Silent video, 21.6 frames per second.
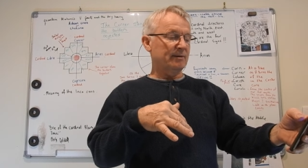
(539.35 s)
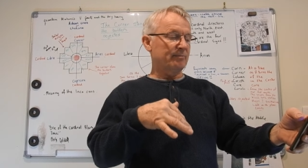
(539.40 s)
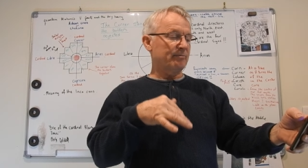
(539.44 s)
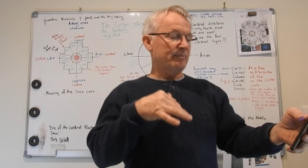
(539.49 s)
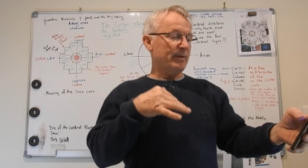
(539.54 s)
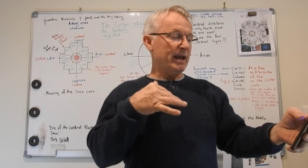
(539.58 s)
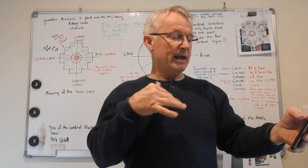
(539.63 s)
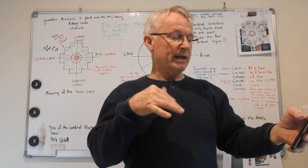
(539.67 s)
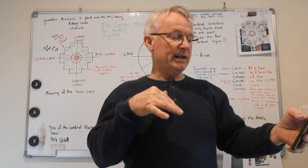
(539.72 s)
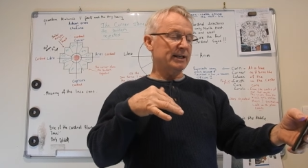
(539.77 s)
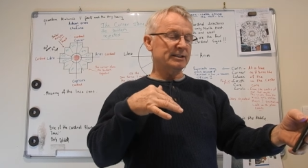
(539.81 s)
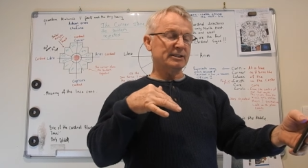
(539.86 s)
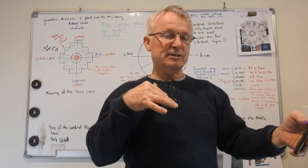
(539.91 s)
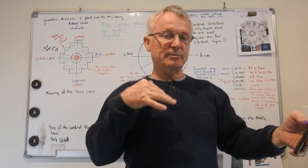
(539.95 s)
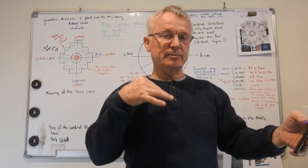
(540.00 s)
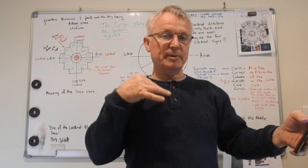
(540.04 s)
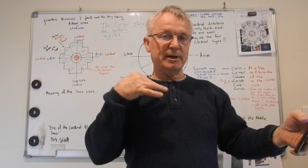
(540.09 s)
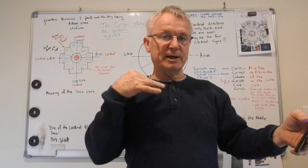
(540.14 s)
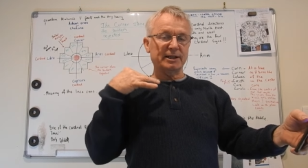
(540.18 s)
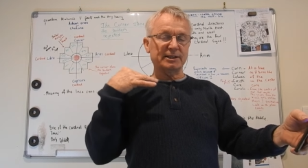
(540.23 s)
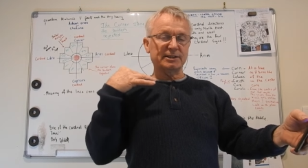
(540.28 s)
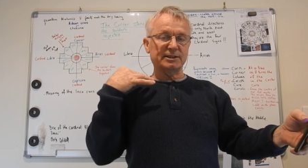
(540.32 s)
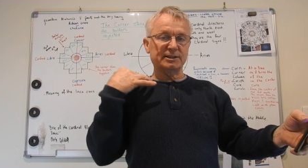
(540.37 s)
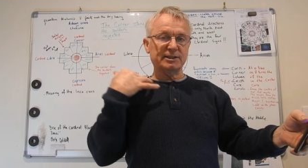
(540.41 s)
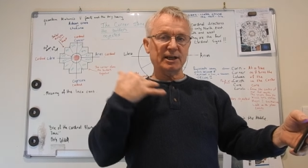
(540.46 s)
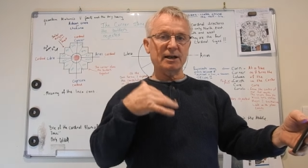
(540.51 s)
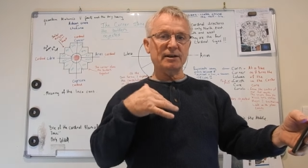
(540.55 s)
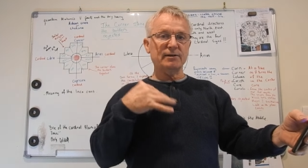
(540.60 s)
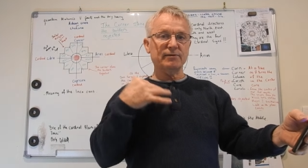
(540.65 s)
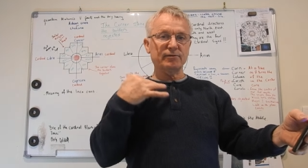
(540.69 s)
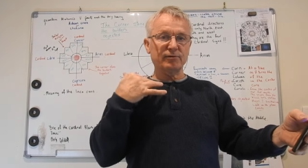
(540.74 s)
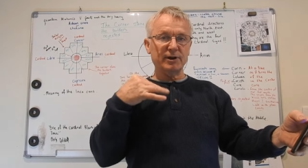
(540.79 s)
Man has to be in a
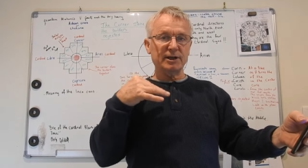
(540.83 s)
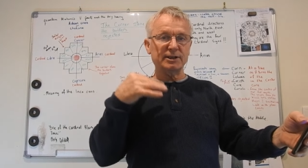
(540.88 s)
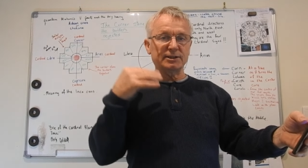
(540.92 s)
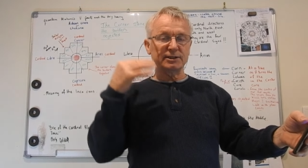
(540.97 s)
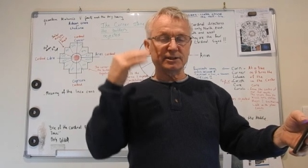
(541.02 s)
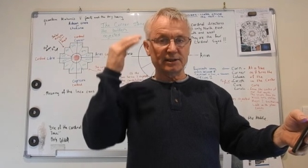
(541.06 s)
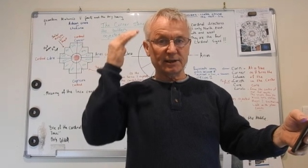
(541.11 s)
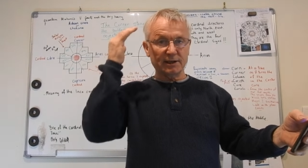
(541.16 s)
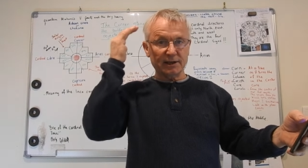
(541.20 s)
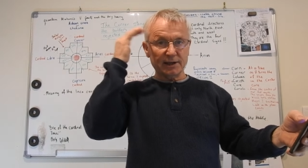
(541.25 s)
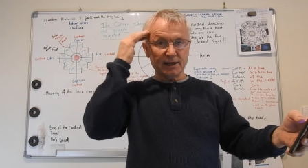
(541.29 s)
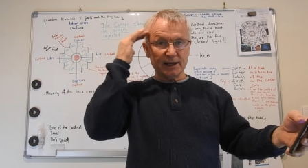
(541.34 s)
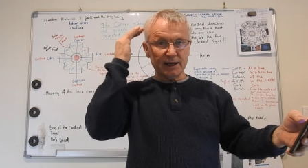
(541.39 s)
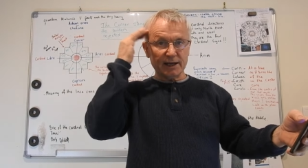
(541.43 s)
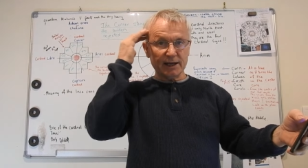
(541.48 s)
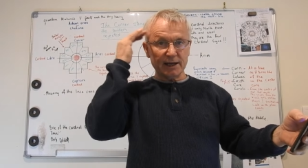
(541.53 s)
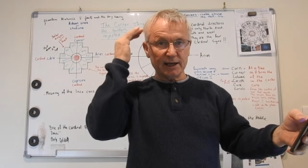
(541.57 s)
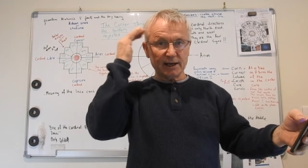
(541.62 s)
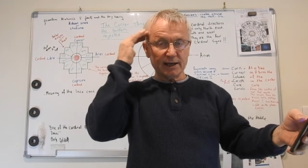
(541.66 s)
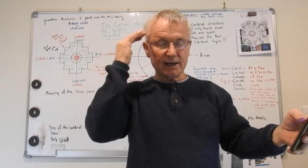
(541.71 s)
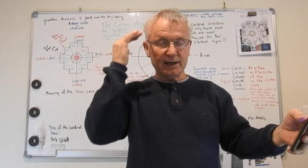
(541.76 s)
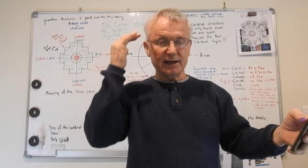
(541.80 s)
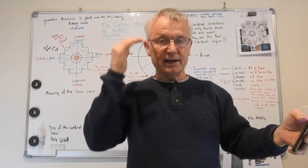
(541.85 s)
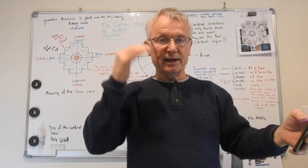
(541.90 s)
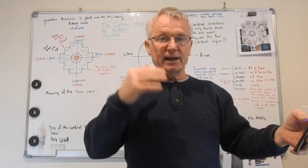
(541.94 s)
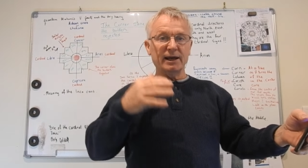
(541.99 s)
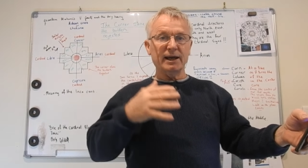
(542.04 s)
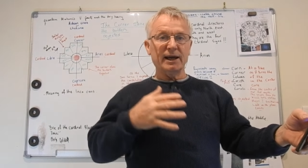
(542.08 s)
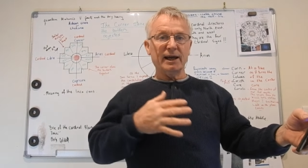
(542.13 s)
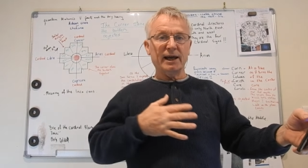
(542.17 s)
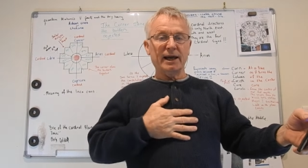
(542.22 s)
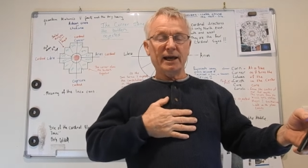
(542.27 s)
state of rest here
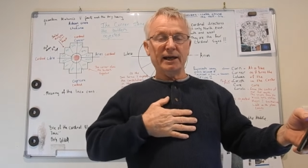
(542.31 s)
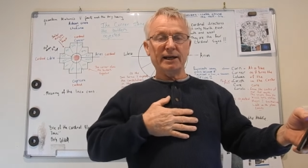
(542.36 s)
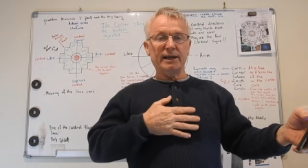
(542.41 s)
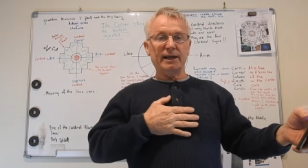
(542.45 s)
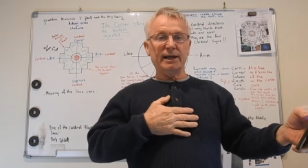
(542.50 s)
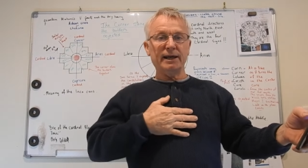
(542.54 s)
and